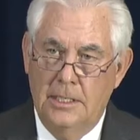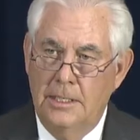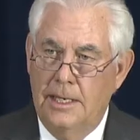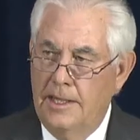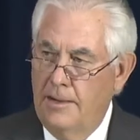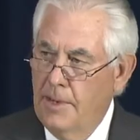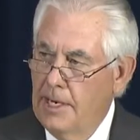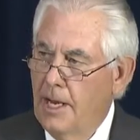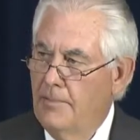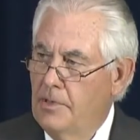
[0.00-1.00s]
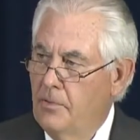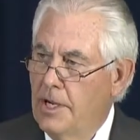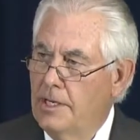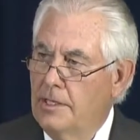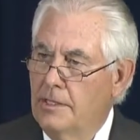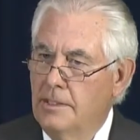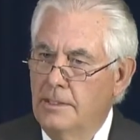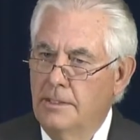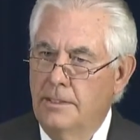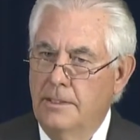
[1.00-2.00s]
Now, they may not be ready,
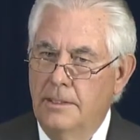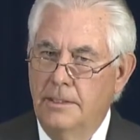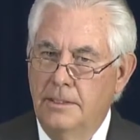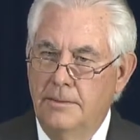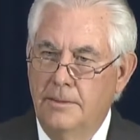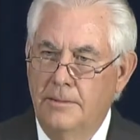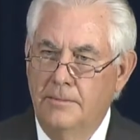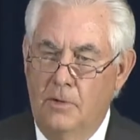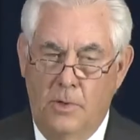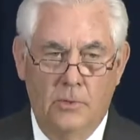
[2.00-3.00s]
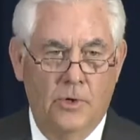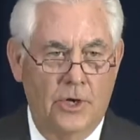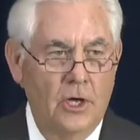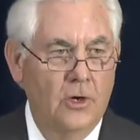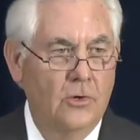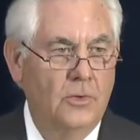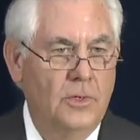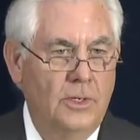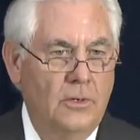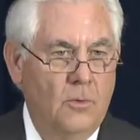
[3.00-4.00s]
but we will know
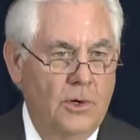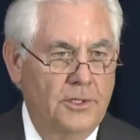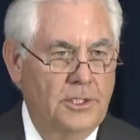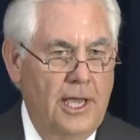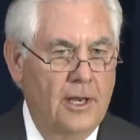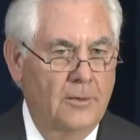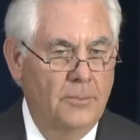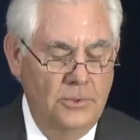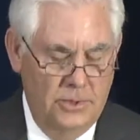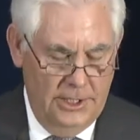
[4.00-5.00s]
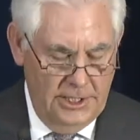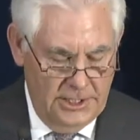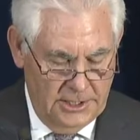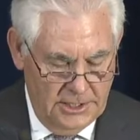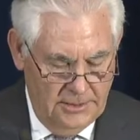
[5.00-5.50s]
where the talent pool is.